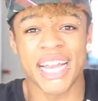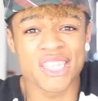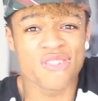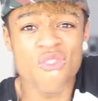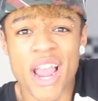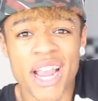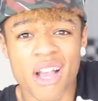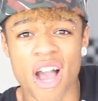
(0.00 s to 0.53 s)

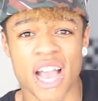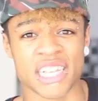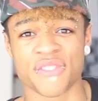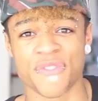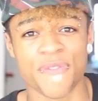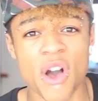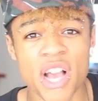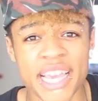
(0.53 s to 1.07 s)
That's right
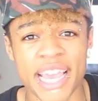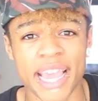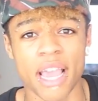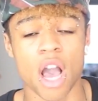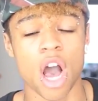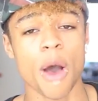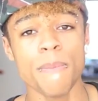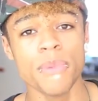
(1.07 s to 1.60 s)
guys, fuck
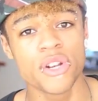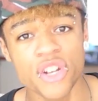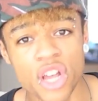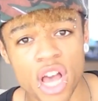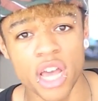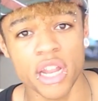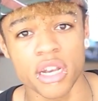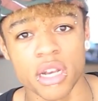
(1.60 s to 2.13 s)
it, I'm
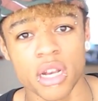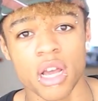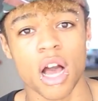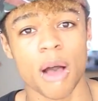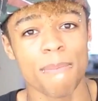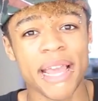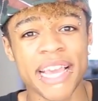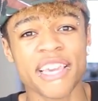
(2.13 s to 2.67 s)
done.
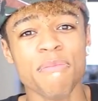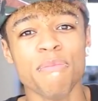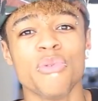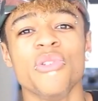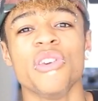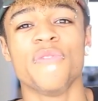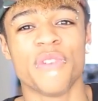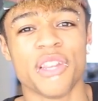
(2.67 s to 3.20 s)
I'm making
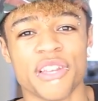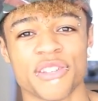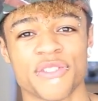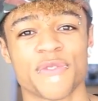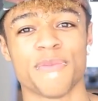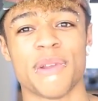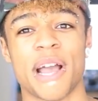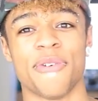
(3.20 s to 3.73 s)
beauty
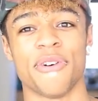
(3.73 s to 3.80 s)
videos from